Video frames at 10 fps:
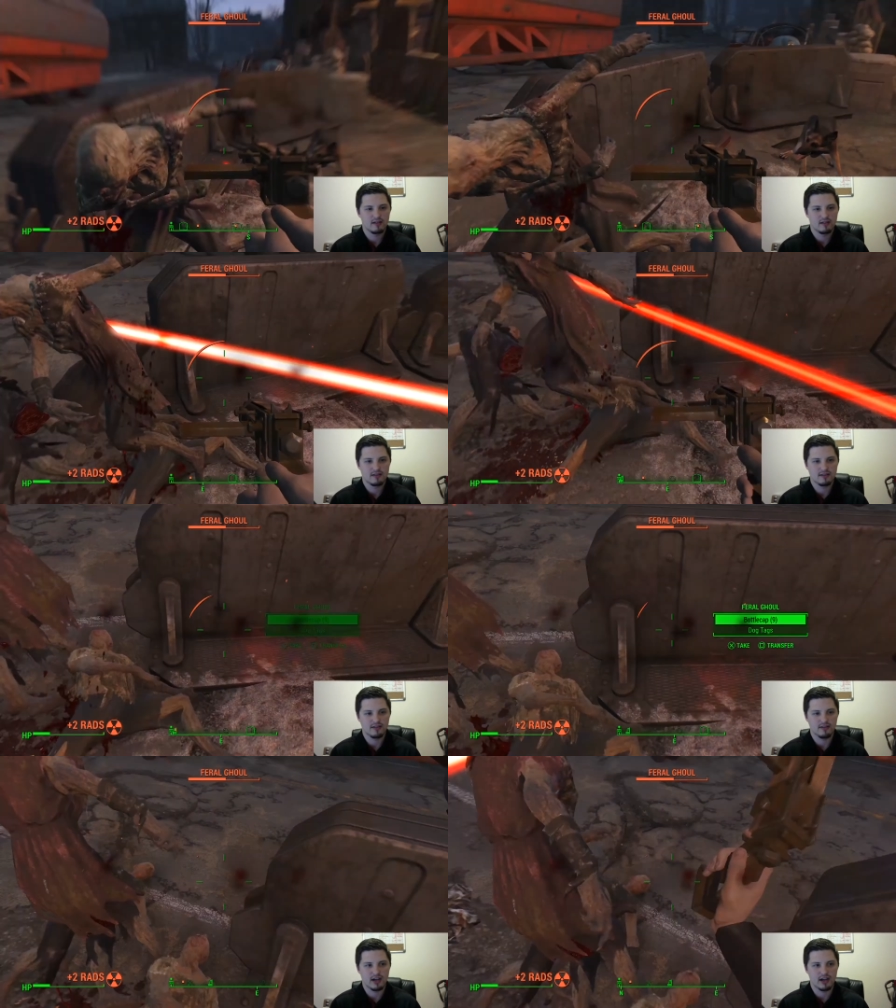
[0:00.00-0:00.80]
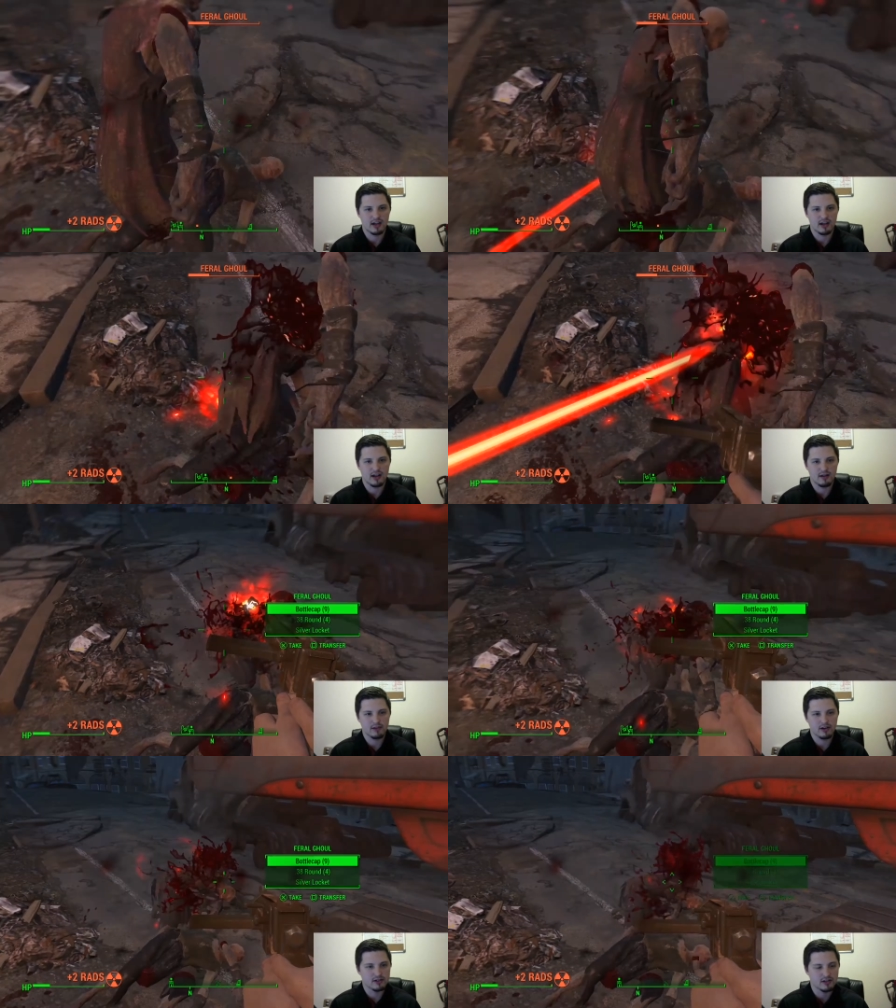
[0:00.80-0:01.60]
So, and I'm
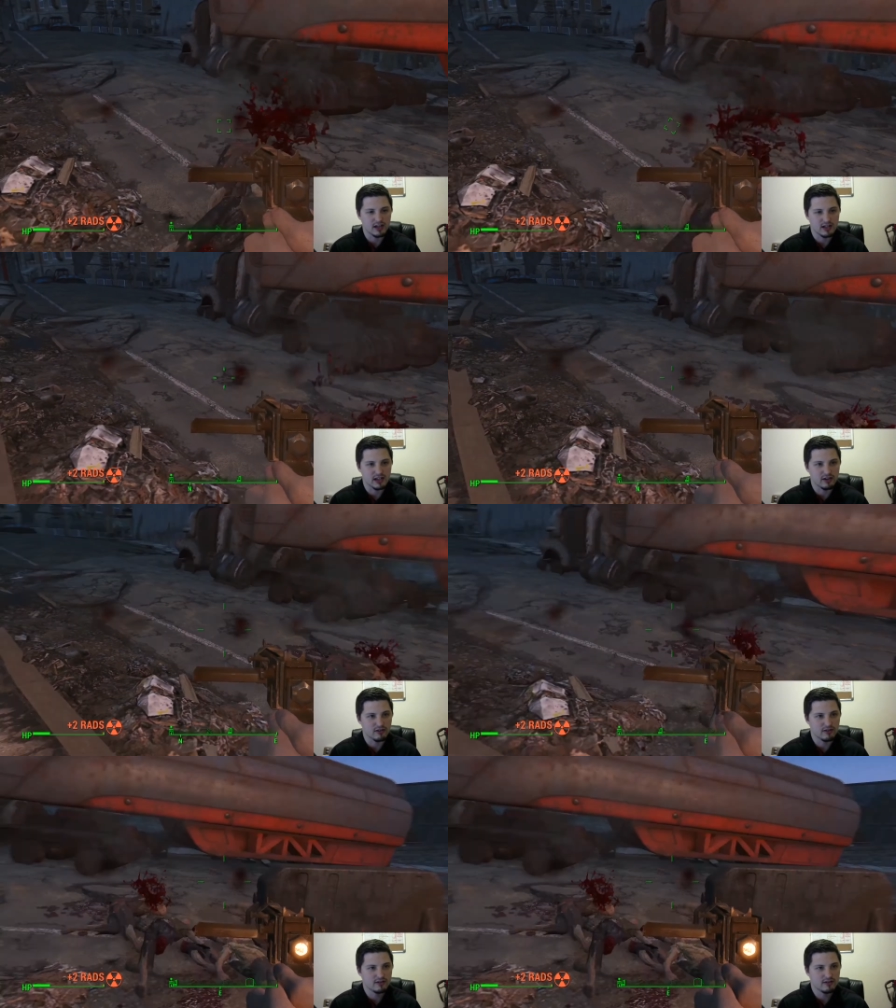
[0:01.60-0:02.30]
going to need to heal.